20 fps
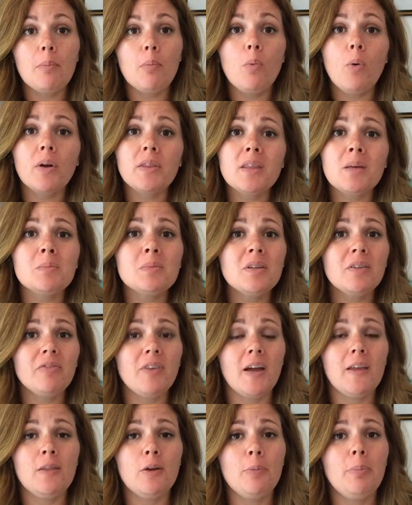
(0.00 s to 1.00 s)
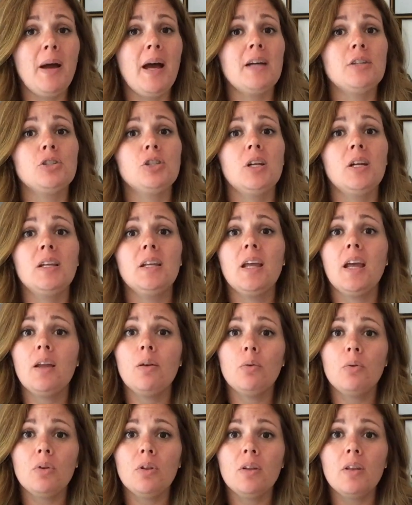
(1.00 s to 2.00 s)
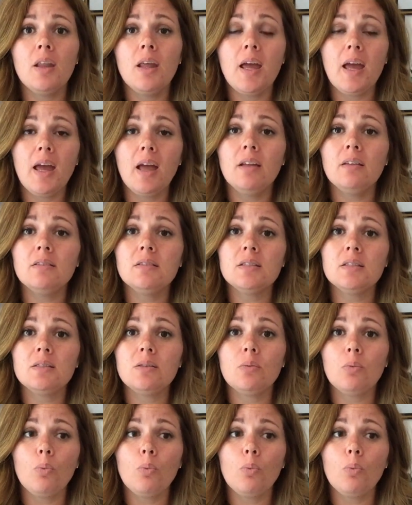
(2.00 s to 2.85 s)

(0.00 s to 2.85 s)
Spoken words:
want them to find their passion and